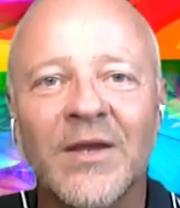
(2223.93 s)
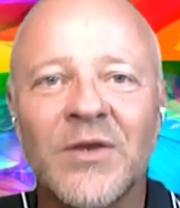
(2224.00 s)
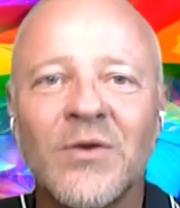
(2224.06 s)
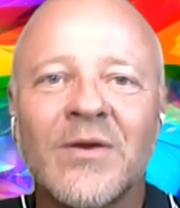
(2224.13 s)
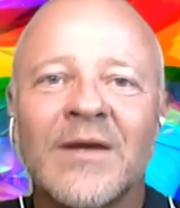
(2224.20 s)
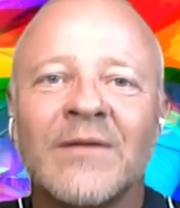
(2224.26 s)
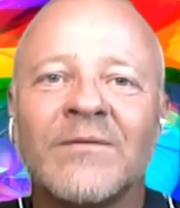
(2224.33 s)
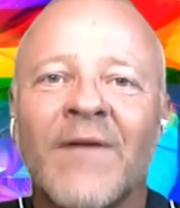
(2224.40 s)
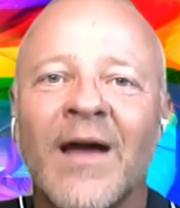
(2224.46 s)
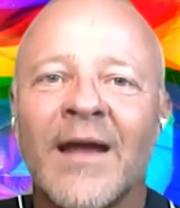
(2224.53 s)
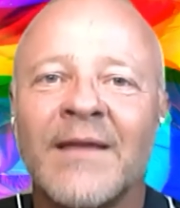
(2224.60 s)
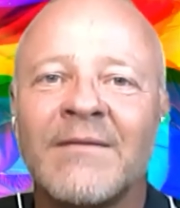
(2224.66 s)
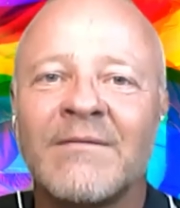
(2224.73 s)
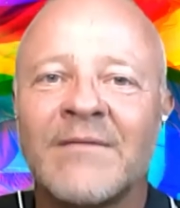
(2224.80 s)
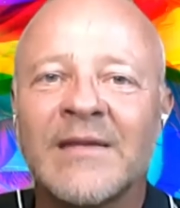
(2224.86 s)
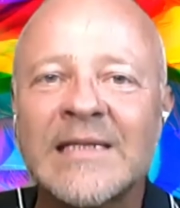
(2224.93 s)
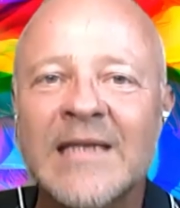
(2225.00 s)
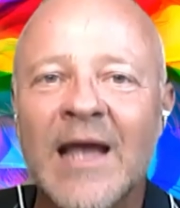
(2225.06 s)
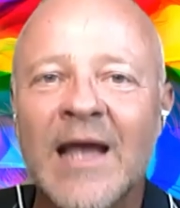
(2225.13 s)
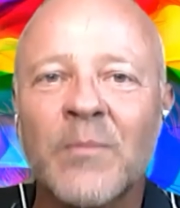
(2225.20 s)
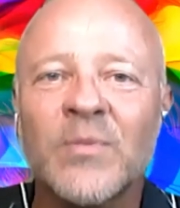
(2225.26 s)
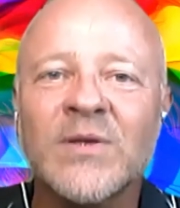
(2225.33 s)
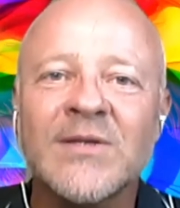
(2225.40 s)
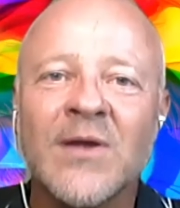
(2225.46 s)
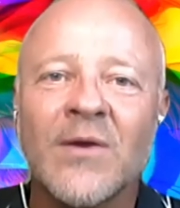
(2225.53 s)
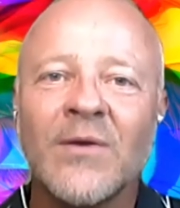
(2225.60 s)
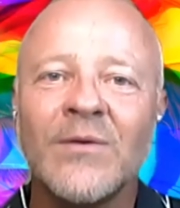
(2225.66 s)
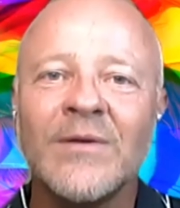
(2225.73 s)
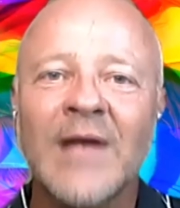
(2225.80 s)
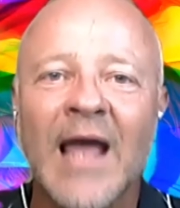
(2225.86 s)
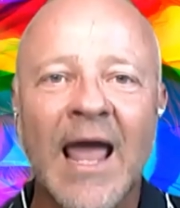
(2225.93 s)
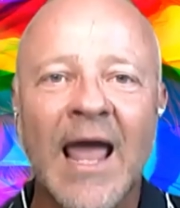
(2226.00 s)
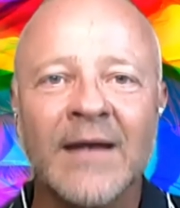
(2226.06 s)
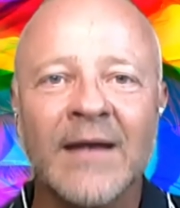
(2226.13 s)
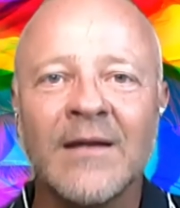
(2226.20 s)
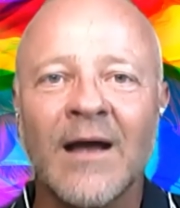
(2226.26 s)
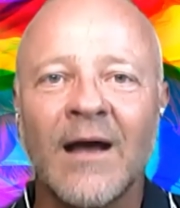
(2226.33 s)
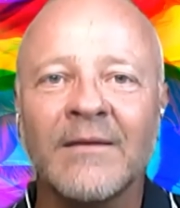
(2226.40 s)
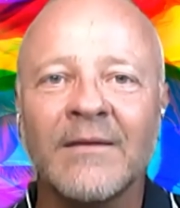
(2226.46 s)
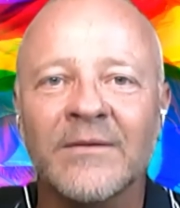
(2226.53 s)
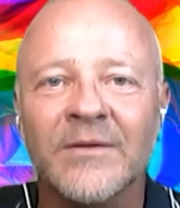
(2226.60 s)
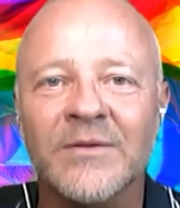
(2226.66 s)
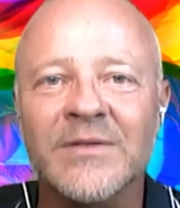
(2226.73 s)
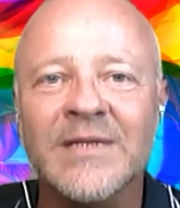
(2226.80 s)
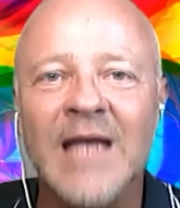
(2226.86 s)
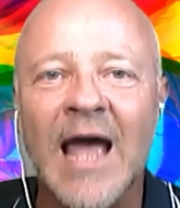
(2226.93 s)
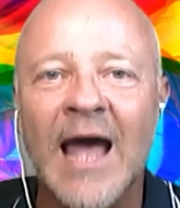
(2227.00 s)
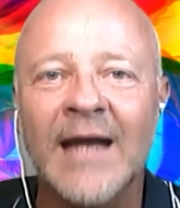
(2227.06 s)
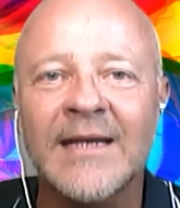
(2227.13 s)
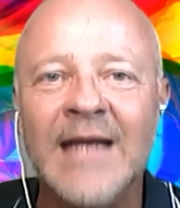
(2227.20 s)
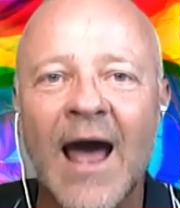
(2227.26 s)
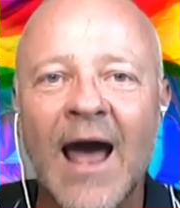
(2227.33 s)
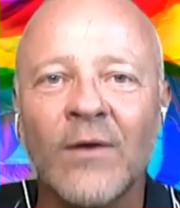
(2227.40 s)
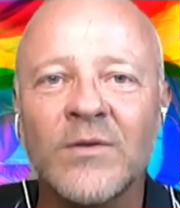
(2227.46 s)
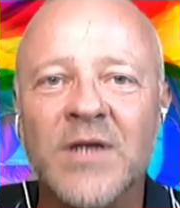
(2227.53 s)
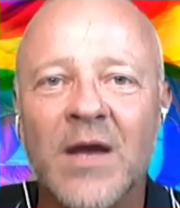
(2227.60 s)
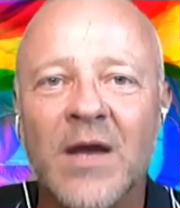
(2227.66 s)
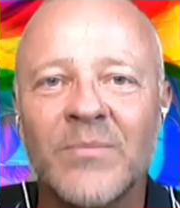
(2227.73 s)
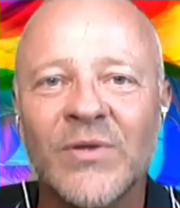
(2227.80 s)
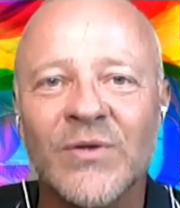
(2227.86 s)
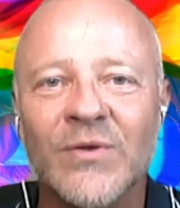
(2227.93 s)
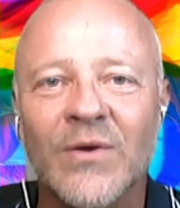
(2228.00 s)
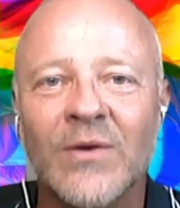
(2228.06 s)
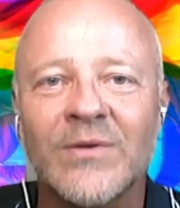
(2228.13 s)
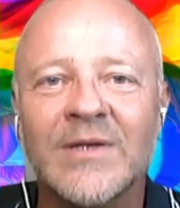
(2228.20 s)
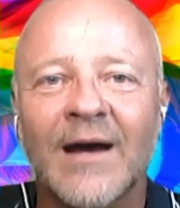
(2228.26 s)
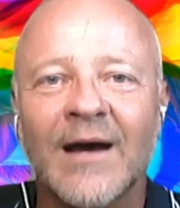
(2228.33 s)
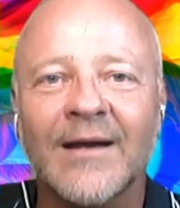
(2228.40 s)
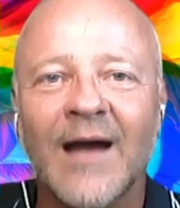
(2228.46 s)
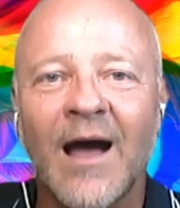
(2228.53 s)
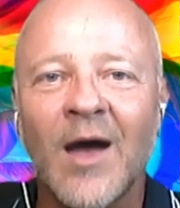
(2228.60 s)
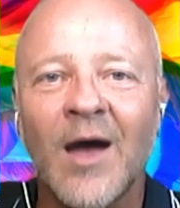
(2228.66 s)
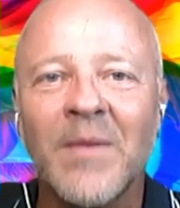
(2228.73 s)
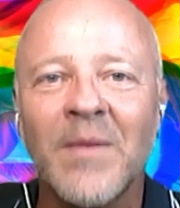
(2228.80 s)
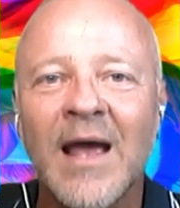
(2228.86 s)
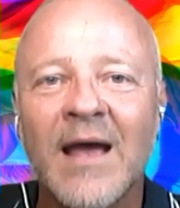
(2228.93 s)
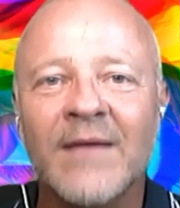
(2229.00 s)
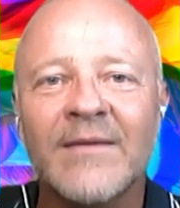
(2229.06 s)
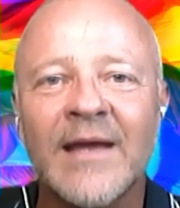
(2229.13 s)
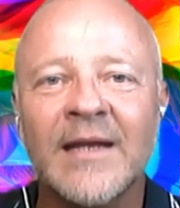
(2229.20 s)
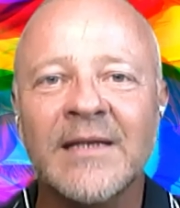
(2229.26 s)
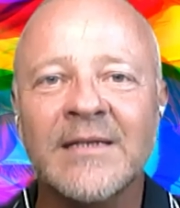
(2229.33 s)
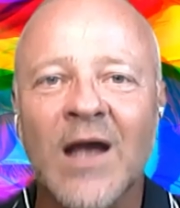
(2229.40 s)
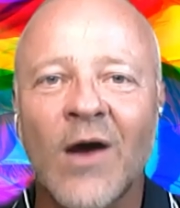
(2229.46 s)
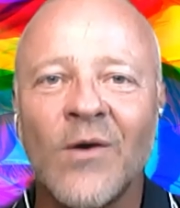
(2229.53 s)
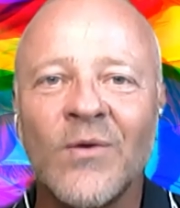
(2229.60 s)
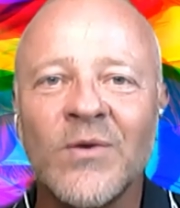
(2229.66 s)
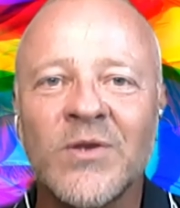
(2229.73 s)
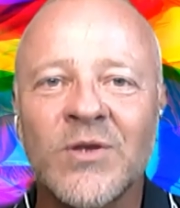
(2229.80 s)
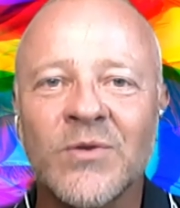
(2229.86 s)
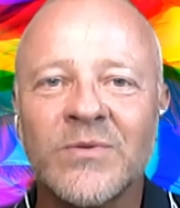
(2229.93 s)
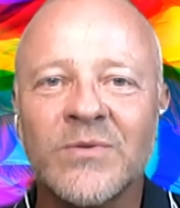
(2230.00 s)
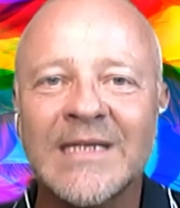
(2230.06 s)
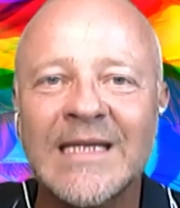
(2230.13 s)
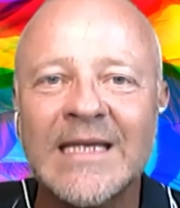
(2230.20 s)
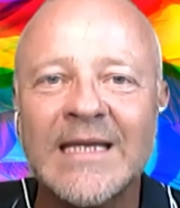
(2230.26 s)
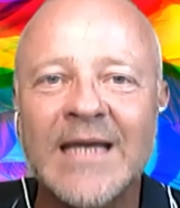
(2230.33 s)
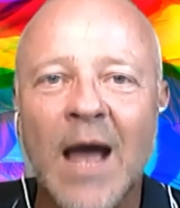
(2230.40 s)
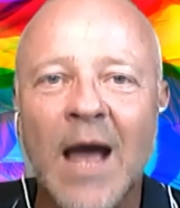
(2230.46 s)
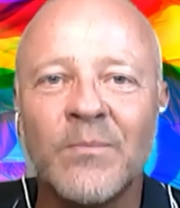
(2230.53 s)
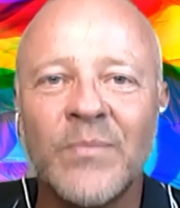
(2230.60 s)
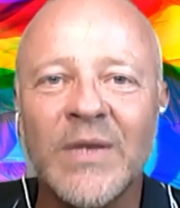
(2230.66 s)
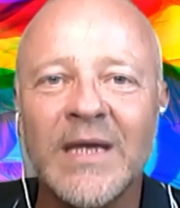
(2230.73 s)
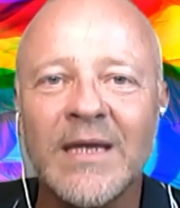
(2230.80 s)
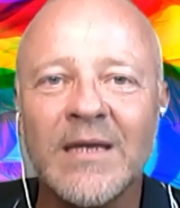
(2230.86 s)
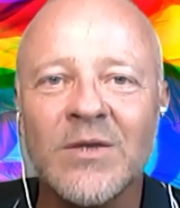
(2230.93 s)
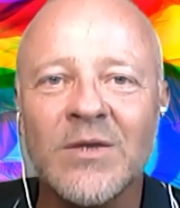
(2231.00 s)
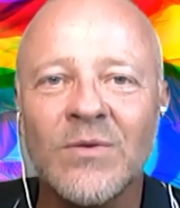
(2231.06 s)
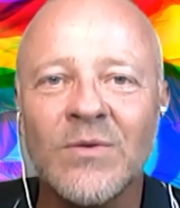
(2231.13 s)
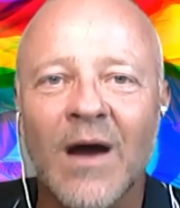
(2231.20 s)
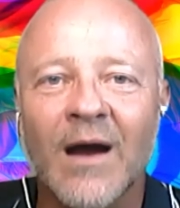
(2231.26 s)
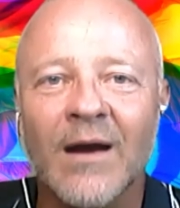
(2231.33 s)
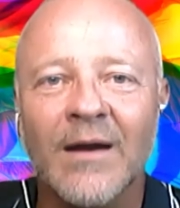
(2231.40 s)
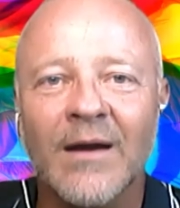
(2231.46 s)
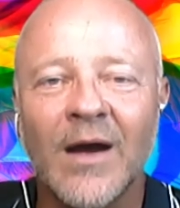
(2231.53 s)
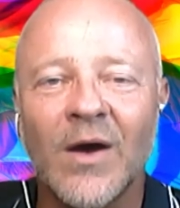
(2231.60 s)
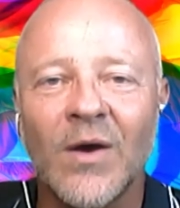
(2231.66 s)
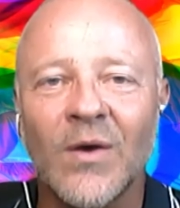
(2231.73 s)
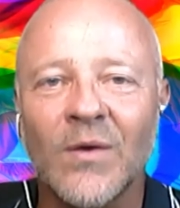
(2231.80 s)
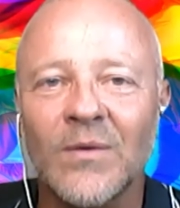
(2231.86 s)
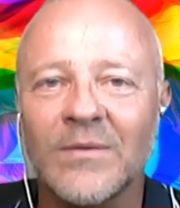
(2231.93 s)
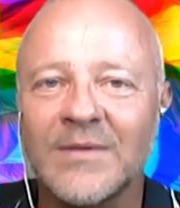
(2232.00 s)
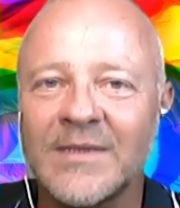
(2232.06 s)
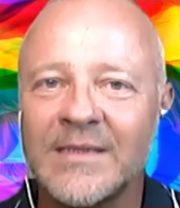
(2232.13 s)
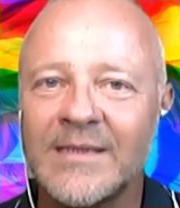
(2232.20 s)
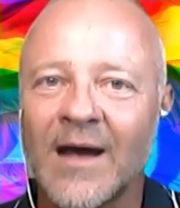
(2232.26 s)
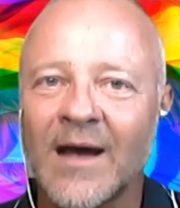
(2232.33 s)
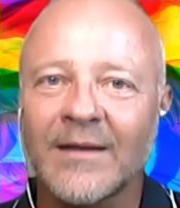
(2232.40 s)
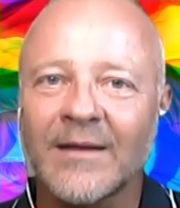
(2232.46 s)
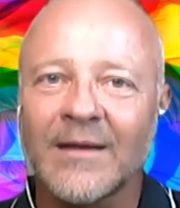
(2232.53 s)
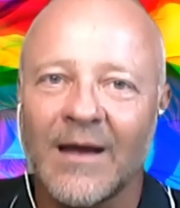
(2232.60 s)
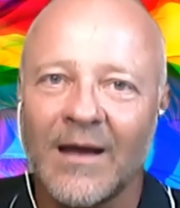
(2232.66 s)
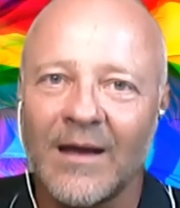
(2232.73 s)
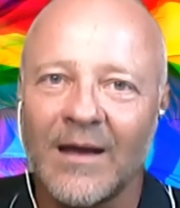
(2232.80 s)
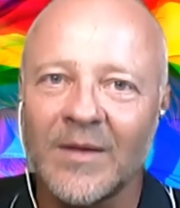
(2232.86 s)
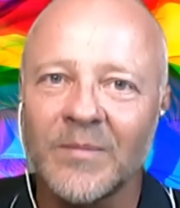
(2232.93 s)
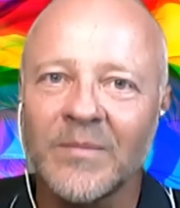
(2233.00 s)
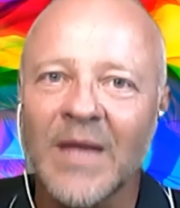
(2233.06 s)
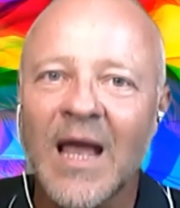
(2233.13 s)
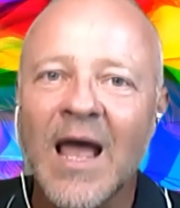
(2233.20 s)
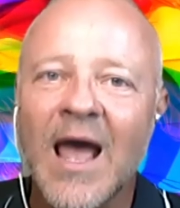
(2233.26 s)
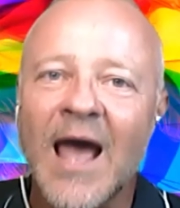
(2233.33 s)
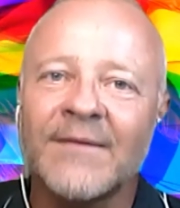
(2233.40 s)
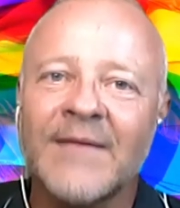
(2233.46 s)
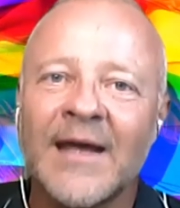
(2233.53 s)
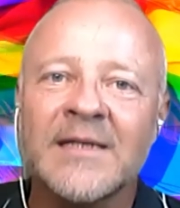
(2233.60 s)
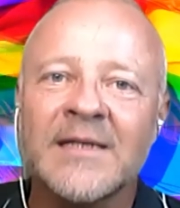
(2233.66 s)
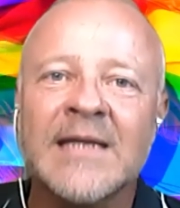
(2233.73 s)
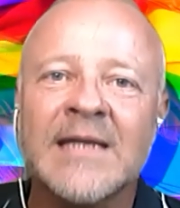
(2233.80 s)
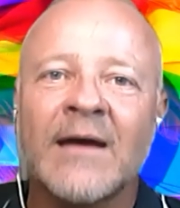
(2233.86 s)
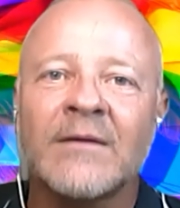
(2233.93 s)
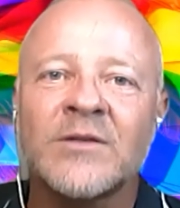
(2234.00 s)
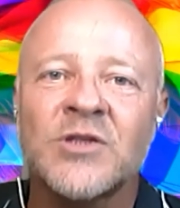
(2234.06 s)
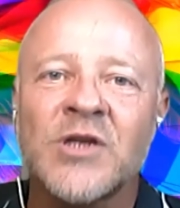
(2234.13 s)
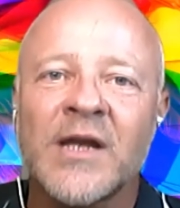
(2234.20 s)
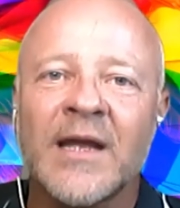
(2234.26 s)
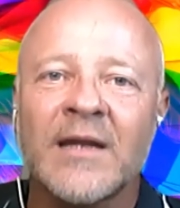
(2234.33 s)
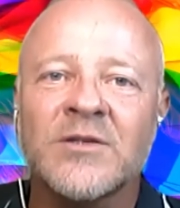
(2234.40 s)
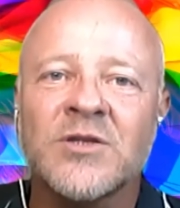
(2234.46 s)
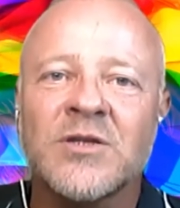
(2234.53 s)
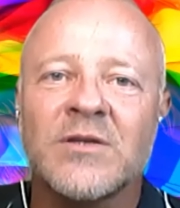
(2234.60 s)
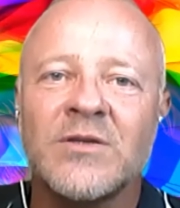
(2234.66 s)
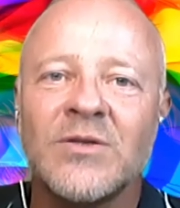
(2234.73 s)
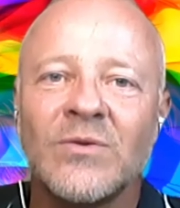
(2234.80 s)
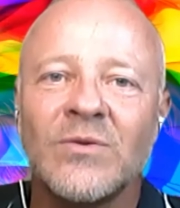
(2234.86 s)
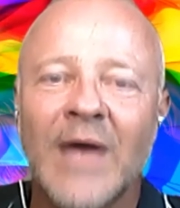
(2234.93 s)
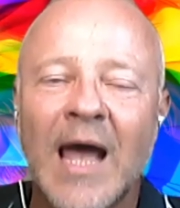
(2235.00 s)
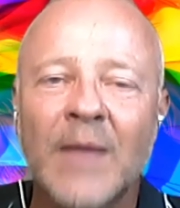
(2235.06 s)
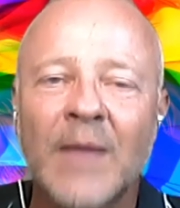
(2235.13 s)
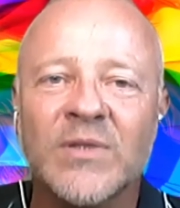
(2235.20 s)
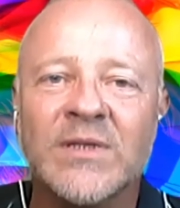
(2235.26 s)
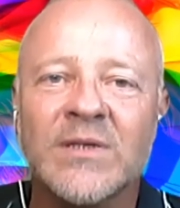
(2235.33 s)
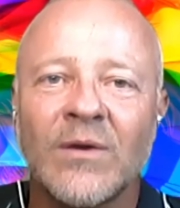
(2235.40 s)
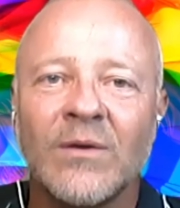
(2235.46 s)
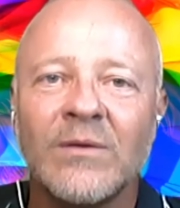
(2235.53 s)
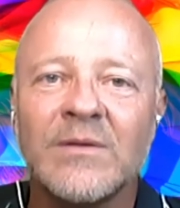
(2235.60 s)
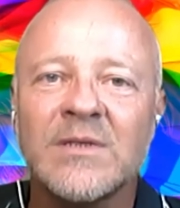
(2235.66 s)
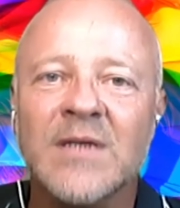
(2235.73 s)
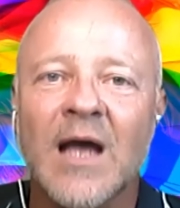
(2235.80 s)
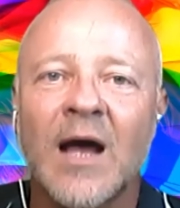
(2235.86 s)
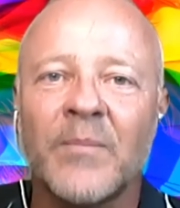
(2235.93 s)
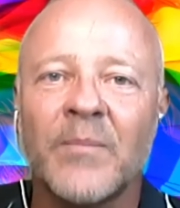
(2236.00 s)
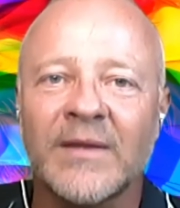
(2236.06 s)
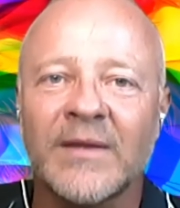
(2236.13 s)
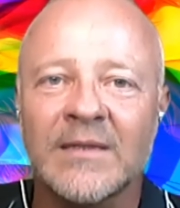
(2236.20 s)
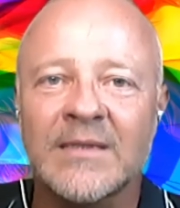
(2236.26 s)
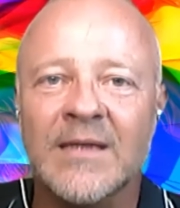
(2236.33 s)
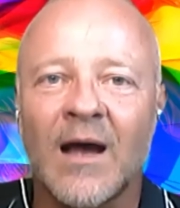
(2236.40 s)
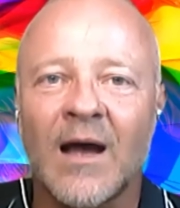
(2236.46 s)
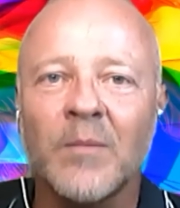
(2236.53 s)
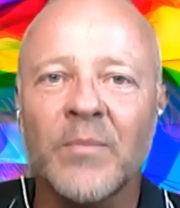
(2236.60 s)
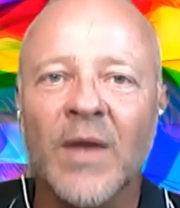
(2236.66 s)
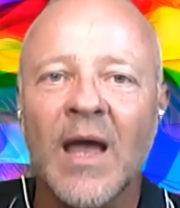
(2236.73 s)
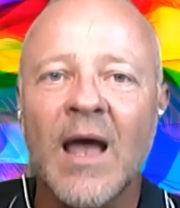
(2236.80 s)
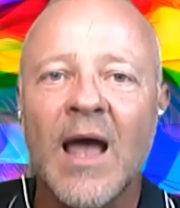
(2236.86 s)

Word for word: You can find this episode and others at outburo.com. That is O U T B U R O dot com. And that is now changed to episodes up at the top.